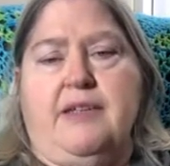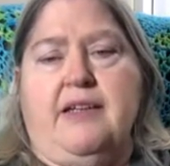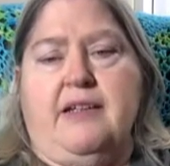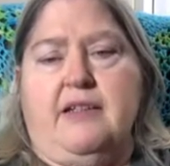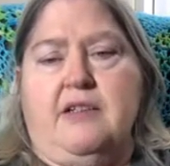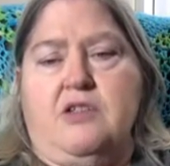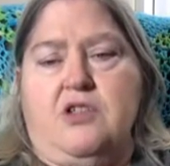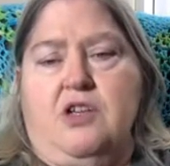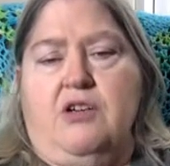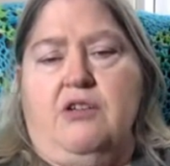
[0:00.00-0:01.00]
down in a
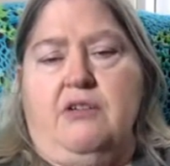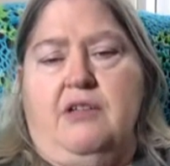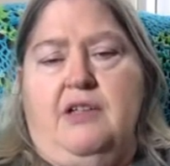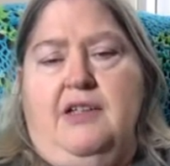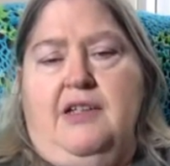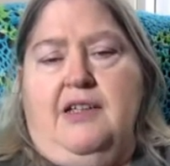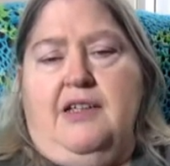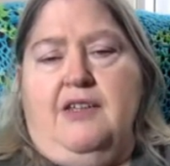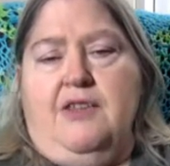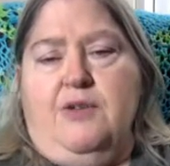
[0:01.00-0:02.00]
chair and
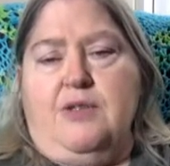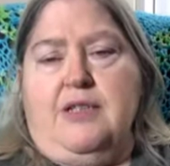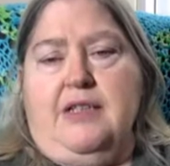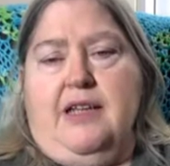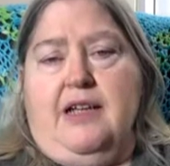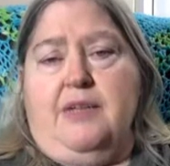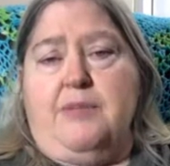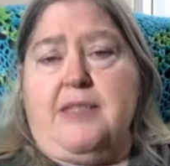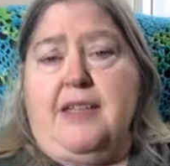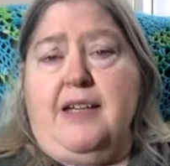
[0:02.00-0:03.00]
get those little
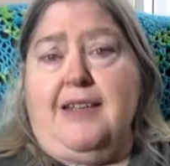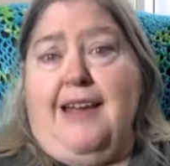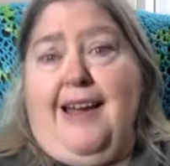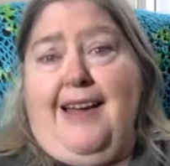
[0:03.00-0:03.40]
items done.